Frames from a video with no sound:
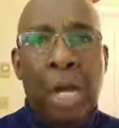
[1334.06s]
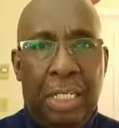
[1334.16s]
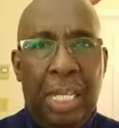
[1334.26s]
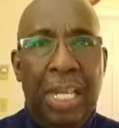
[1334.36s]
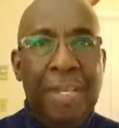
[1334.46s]

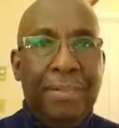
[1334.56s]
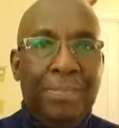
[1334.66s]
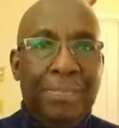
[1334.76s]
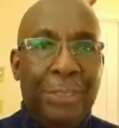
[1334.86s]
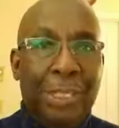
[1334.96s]

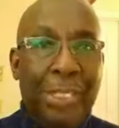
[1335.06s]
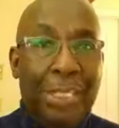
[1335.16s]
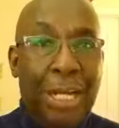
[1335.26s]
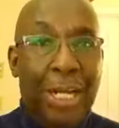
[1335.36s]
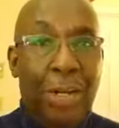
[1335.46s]
again, you
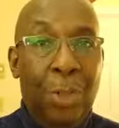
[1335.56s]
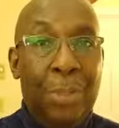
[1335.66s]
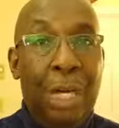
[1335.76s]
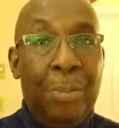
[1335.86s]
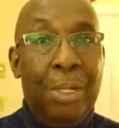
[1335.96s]
keep hear
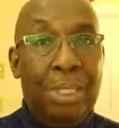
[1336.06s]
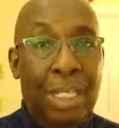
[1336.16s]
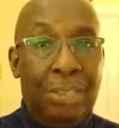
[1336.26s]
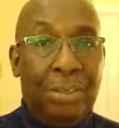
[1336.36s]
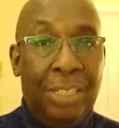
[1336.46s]
me talking about
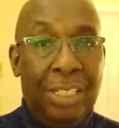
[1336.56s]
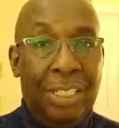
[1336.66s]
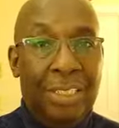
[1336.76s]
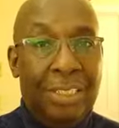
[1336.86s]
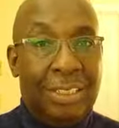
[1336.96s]
country.
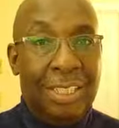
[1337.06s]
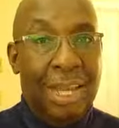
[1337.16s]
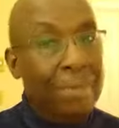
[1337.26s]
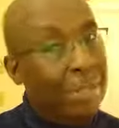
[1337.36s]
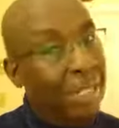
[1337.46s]
That's,
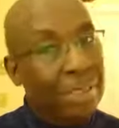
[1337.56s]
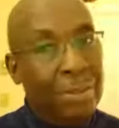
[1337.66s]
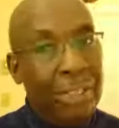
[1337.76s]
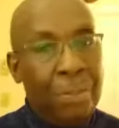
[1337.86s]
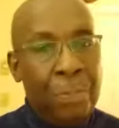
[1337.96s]
I'm
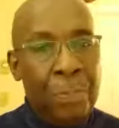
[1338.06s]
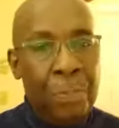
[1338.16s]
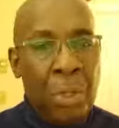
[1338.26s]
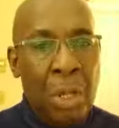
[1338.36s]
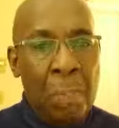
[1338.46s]
country.
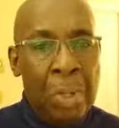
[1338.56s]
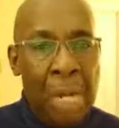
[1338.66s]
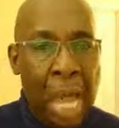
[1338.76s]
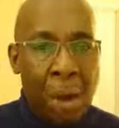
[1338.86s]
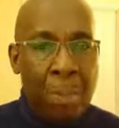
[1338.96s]

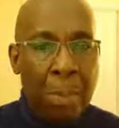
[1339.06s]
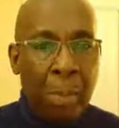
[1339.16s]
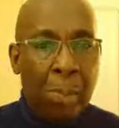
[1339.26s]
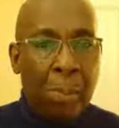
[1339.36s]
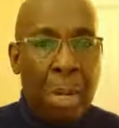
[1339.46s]
But I
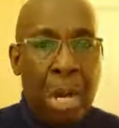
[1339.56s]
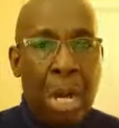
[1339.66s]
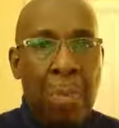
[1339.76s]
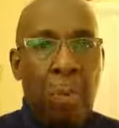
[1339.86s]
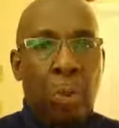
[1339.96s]
remember
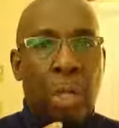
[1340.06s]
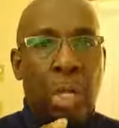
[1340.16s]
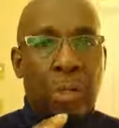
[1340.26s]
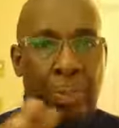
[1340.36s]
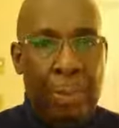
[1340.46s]
mom
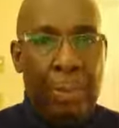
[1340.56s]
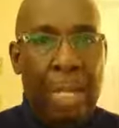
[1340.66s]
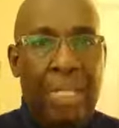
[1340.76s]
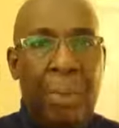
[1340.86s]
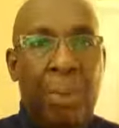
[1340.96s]
and the people
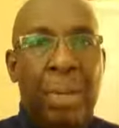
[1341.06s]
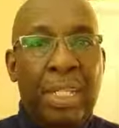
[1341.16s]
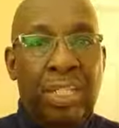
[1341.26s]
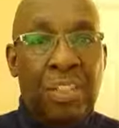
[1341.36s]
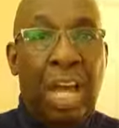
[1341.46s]
back then would
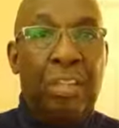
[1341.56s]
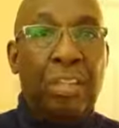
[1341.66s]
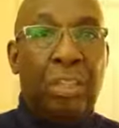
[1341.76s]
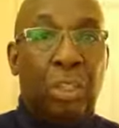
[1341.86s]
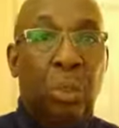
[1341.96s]
make the
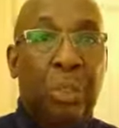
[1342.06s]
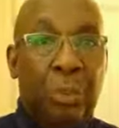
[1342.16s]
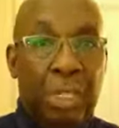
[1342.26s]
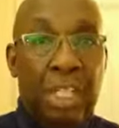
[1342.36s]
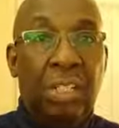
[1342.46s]
sausage because we
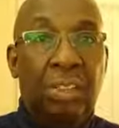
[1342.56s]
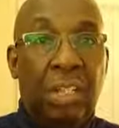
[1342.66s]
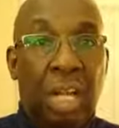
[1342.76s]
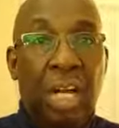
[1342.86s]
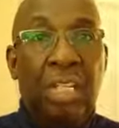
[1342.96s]
would kill
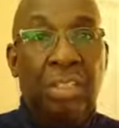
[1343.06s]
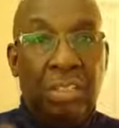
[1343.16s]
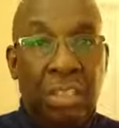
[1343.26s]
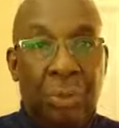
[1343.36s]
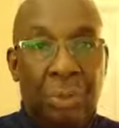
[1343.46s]
the
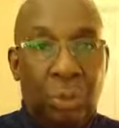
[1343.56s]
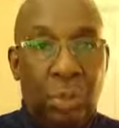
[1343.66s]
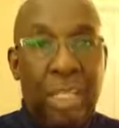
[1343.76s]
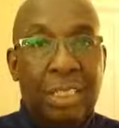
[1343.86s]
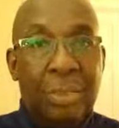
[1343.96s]
hogs. They would
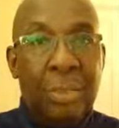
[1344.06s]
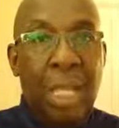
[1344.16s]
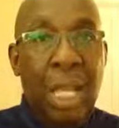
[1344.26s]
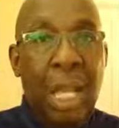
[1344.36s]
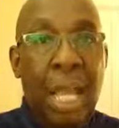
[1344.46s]
dress them
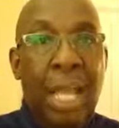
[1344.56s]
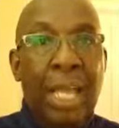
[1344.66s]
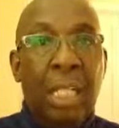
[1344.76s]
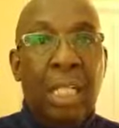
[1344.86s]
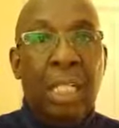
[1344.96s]

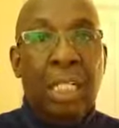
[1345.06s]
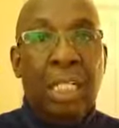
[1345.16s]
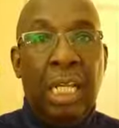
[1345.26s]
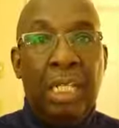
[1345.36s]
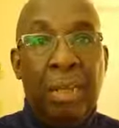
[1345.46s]
and
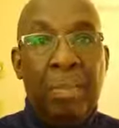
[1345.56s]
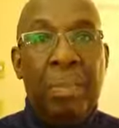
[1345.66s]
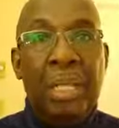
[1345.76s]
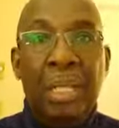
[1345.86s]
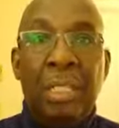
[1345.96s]
take that
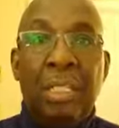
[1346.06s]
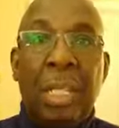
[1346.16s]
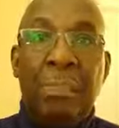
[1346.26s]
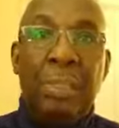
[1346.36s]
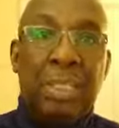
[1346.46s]
meat
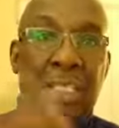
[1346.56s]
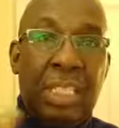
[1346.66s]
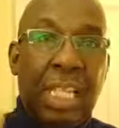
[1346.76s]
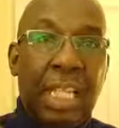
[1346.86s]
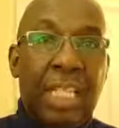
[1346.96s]
and put
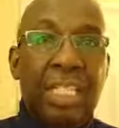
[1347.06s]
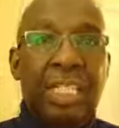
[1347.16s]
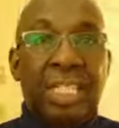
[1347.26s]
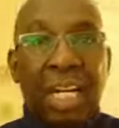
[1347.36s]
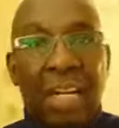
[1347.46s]

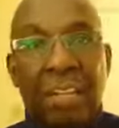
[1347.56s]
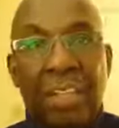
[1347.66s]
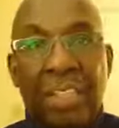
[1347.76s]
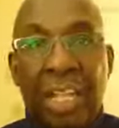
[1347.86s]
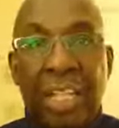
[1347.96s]
sage and other
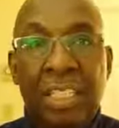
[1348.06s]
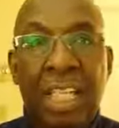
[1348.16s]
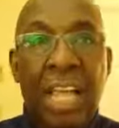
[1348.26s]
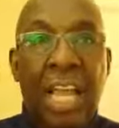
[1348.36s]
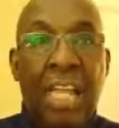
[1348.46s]

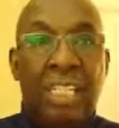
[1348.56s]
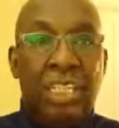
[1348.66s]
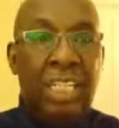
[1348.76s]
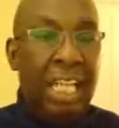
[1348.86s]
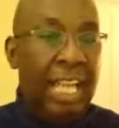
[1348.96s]
things. And
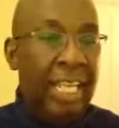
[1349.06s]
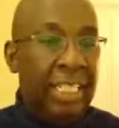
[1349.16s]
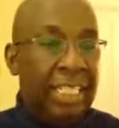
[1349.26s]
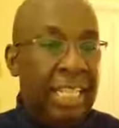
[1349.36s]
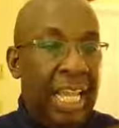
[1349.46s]
she had
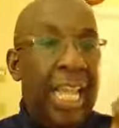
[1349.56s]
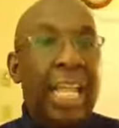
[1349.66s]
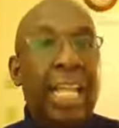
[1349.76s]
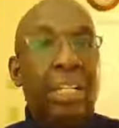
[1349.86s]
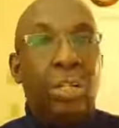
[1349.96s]
this
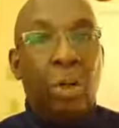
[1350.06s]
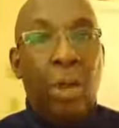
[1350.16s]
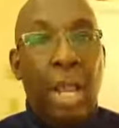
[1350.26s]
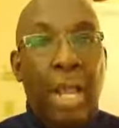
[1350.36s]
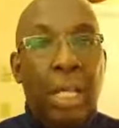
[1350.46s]
hand
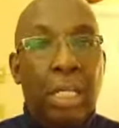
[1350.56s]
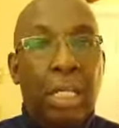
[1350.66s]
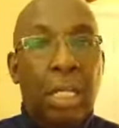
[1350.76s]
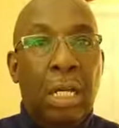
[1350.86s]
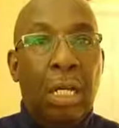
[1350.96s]

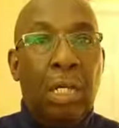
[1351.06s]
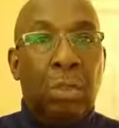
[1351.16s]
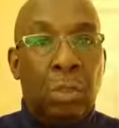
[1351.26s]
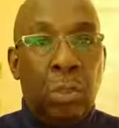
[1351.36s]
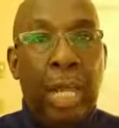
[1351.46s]
crack,
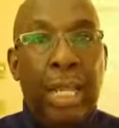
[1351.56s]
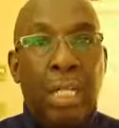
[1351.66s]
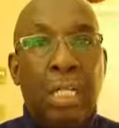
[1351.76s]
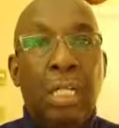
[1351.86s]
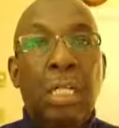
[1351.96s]
uh,
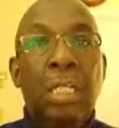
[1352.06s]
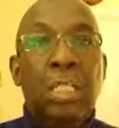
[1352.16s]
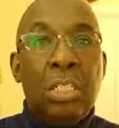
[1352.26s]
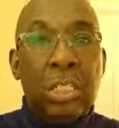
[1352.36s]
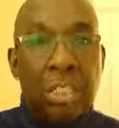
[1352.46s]
crank
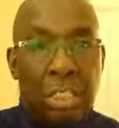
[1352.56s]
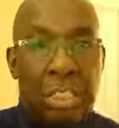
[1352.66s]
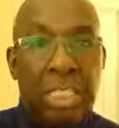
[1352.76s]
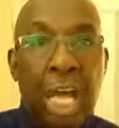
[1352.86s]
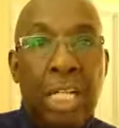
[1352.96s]

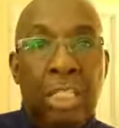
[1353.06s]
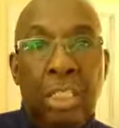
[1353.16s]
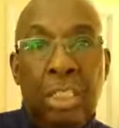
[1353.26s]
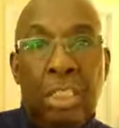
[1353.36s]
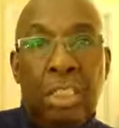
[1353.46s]

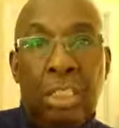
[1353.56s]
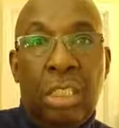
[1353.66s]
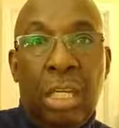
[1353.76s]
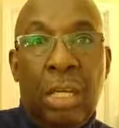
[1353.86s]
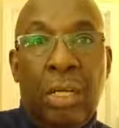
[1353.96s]
Sasha's,
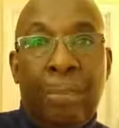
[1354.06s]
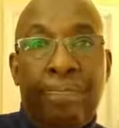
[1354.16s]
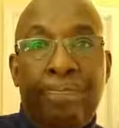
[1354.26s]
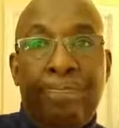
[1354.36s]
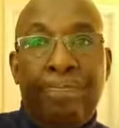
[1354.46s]
um,